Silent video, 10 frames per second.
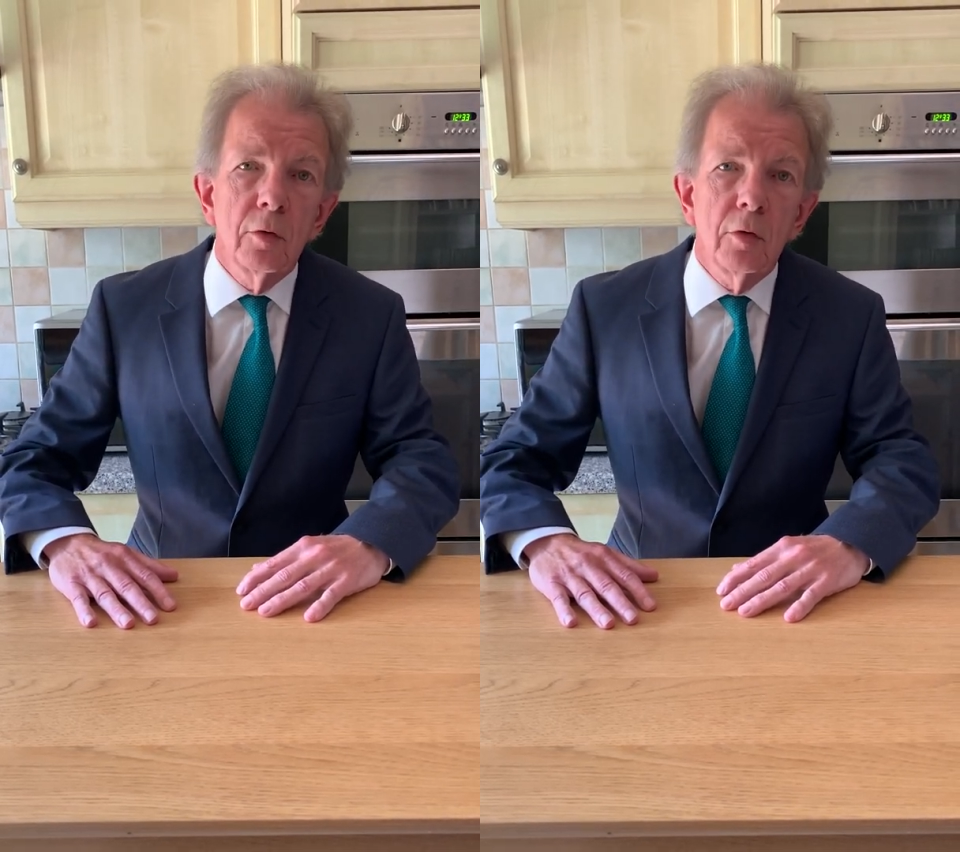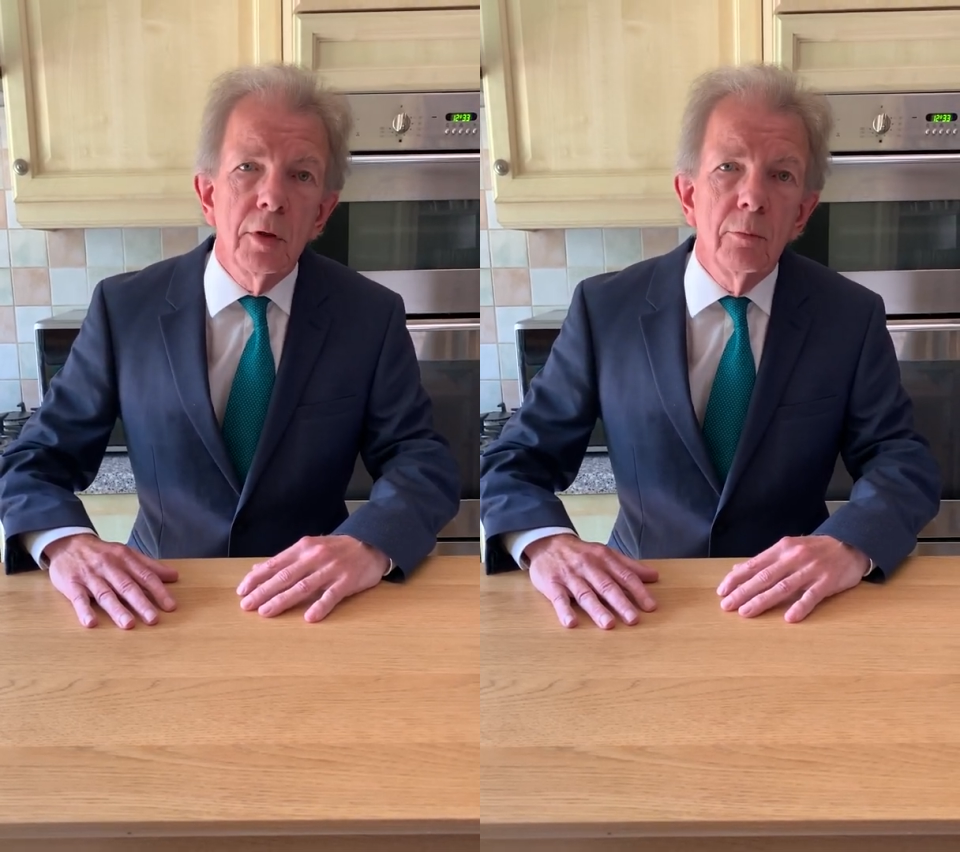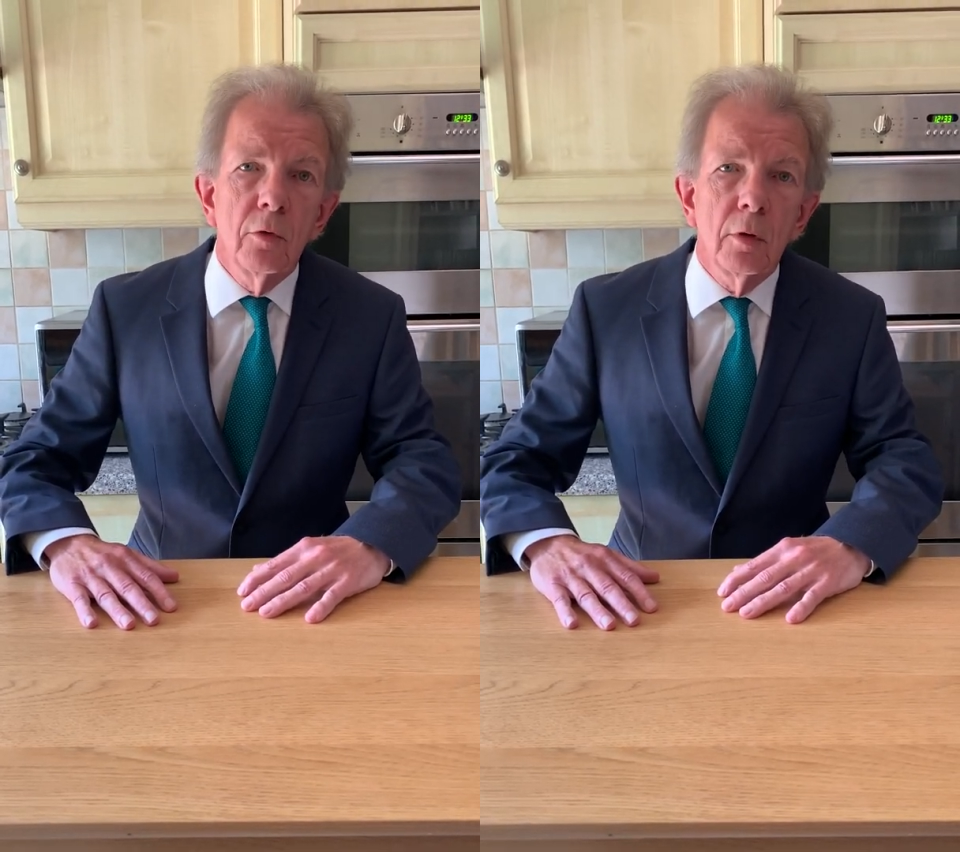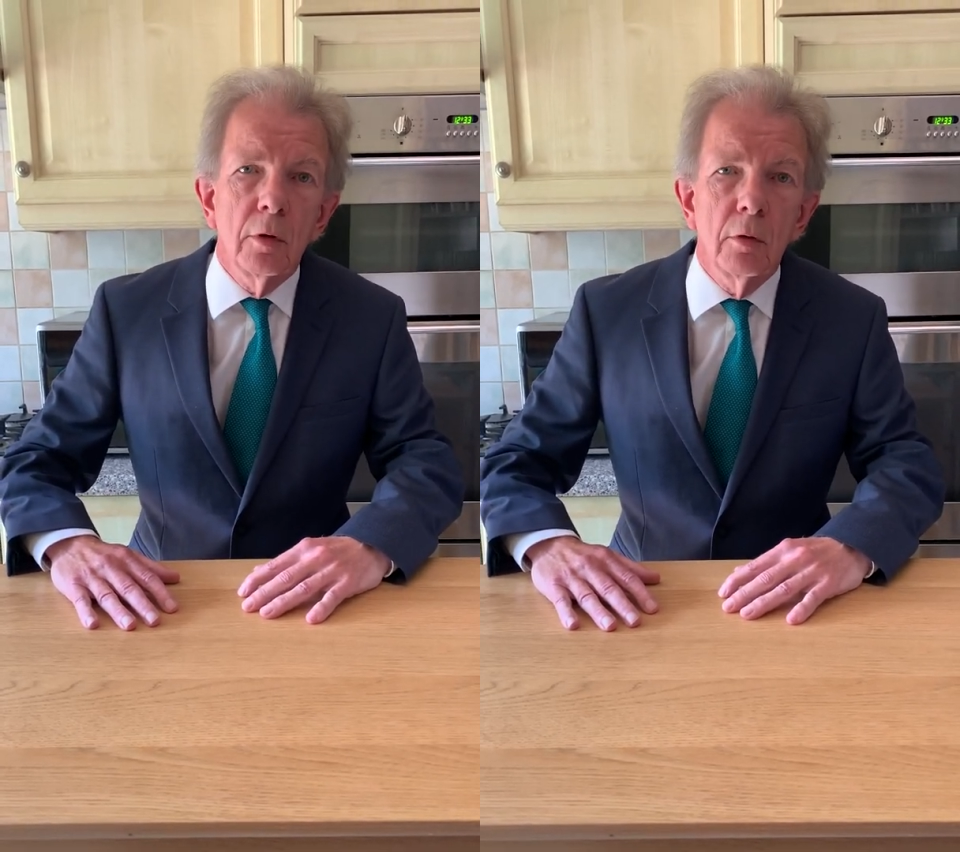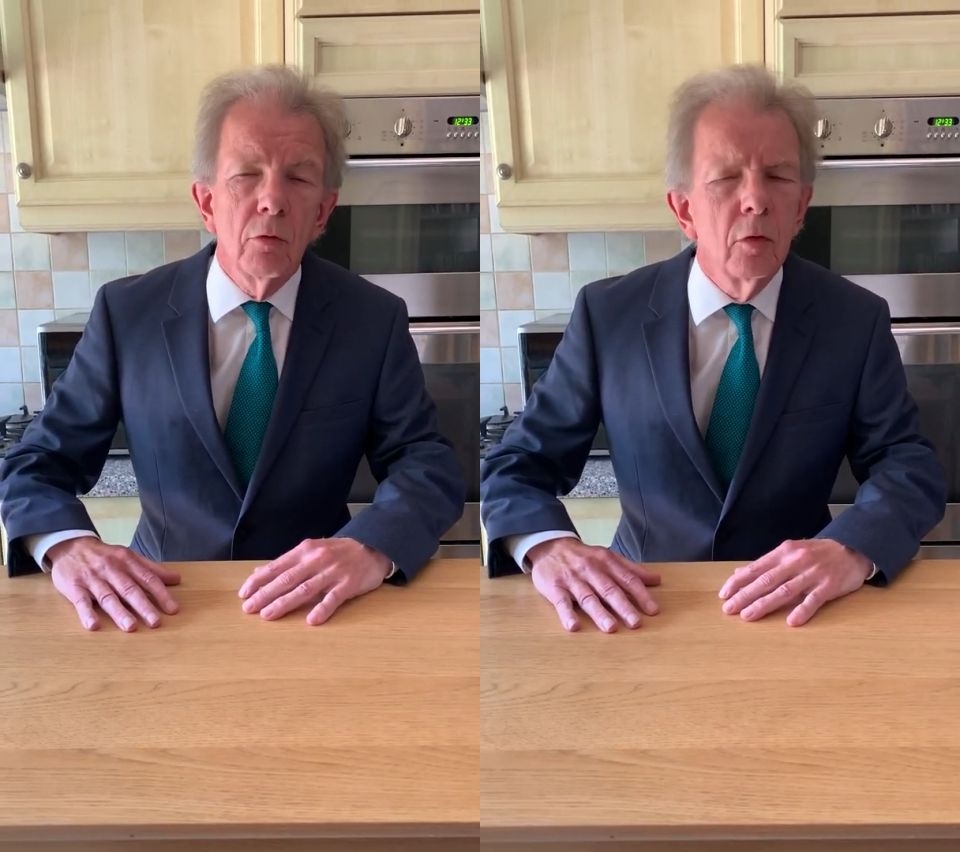seemed
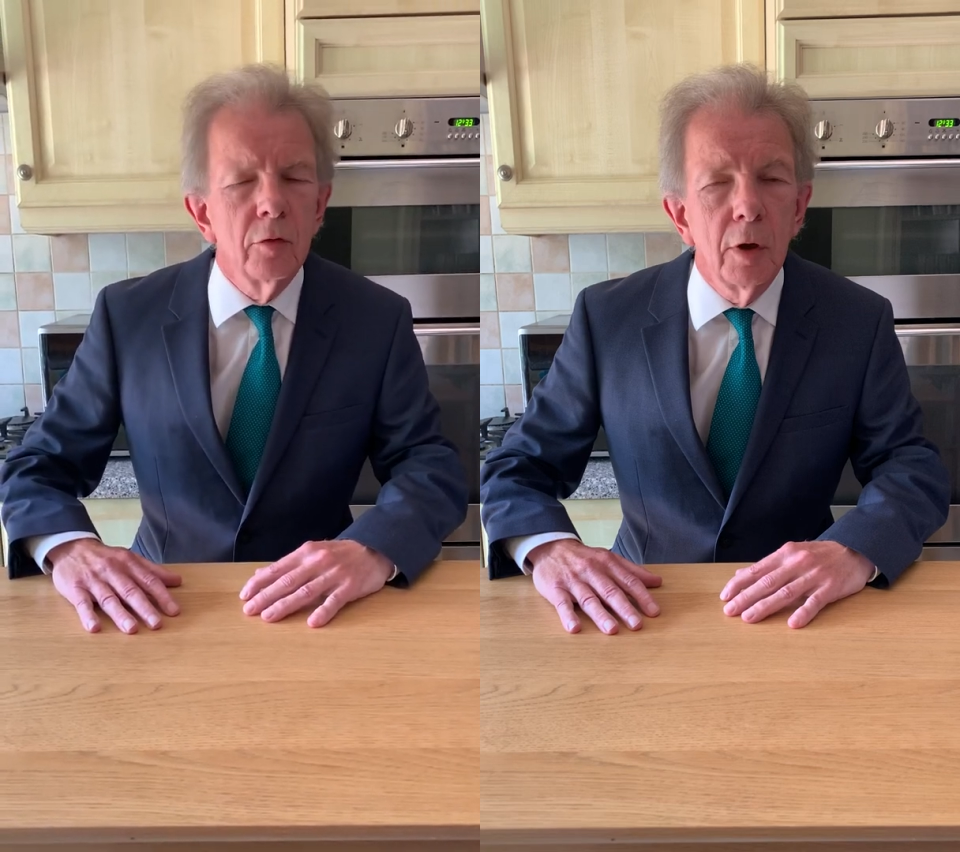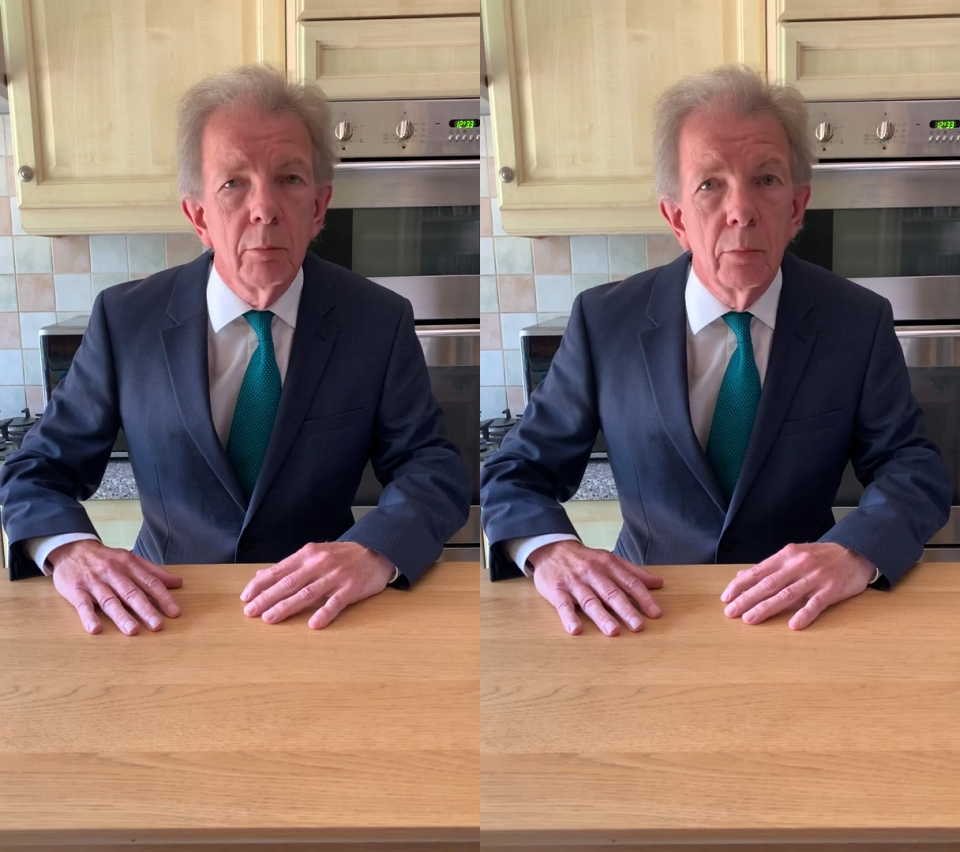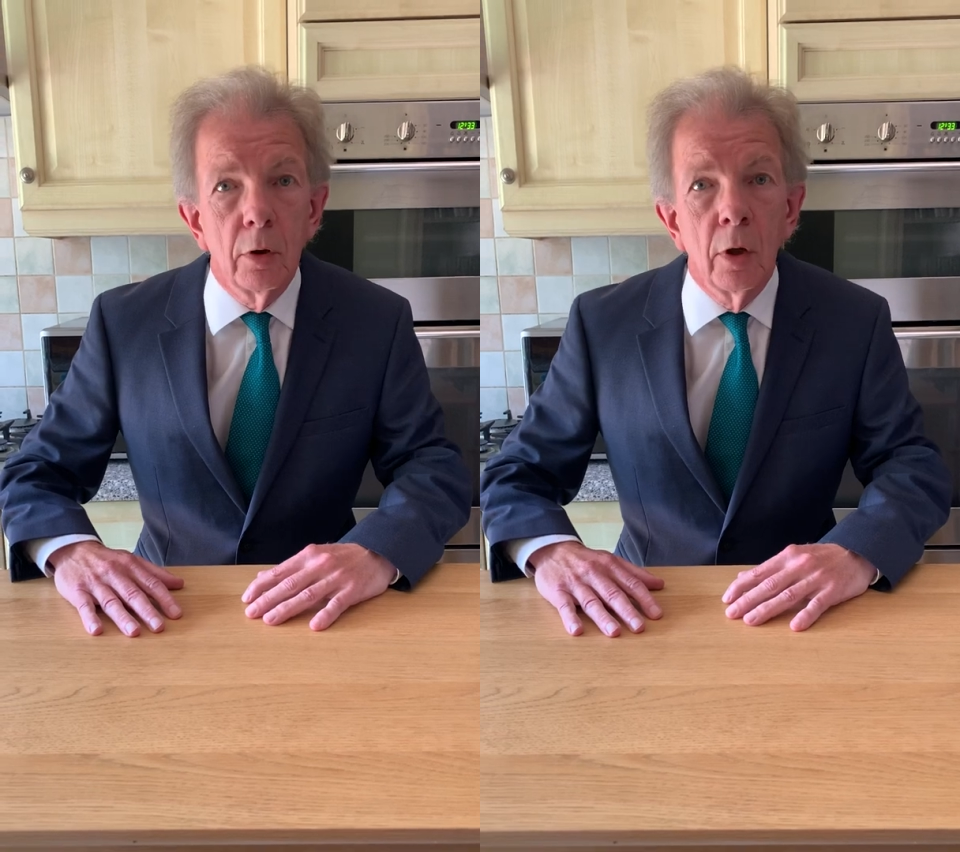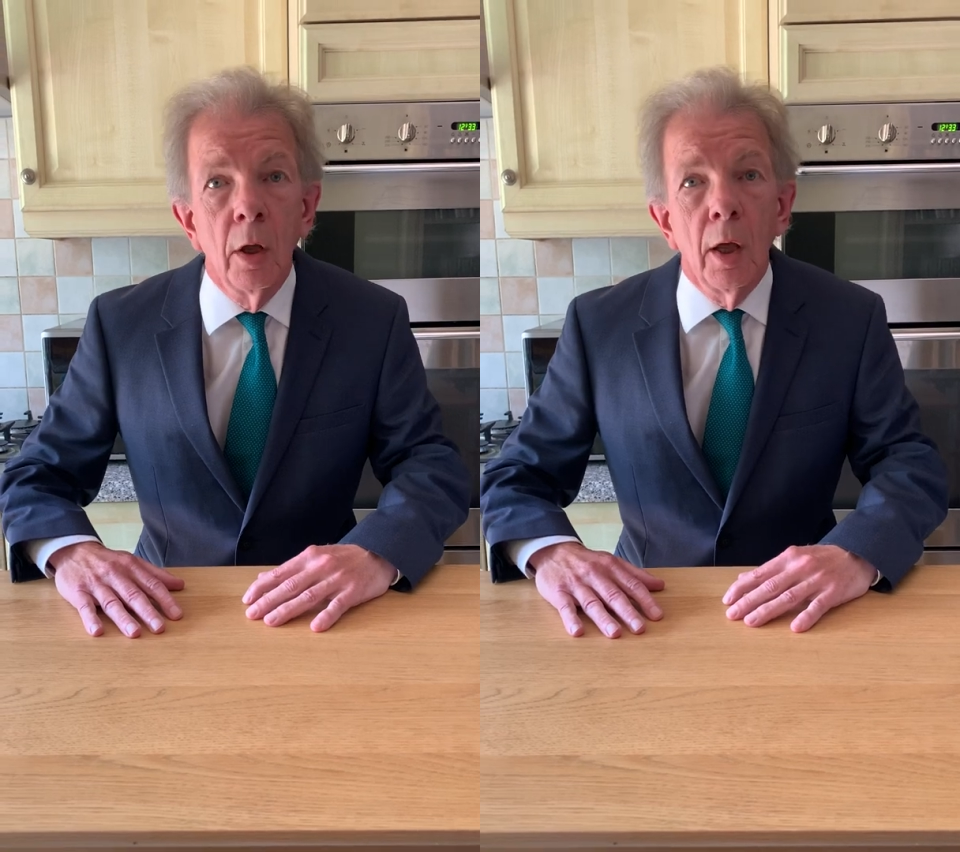the wrong number,